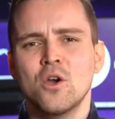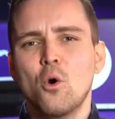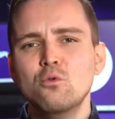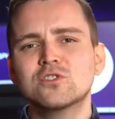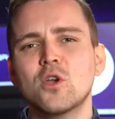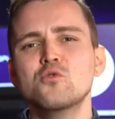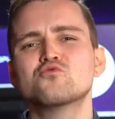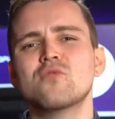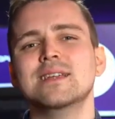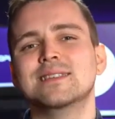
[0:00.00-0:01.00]
Also,
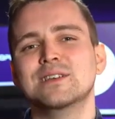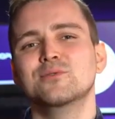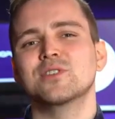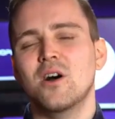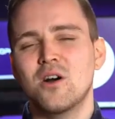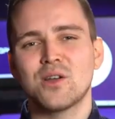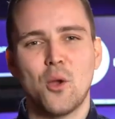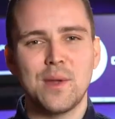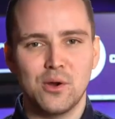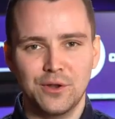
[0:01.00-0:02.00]
great deals are
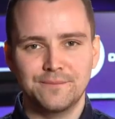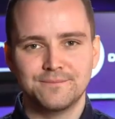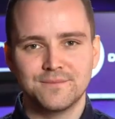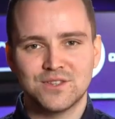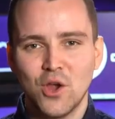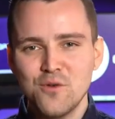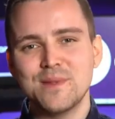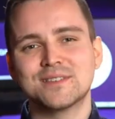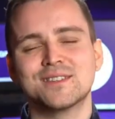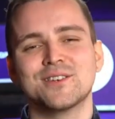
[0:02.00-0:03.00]
going on. Don't
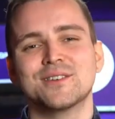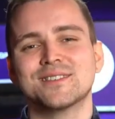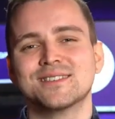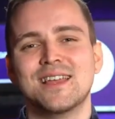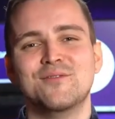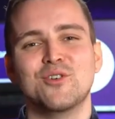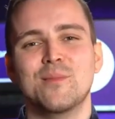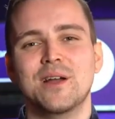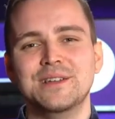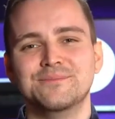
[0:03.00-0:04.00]
miss the chance to save your
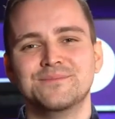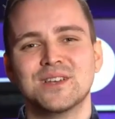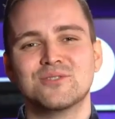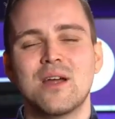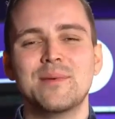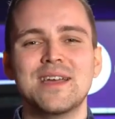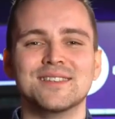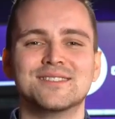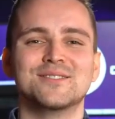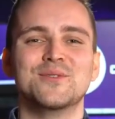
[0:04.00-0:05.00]
money. Grab it
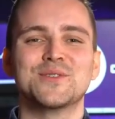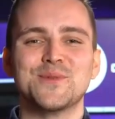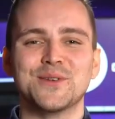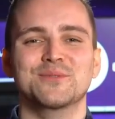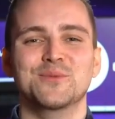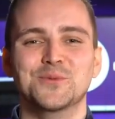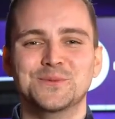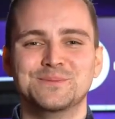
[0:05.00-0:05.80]
as soon as possible.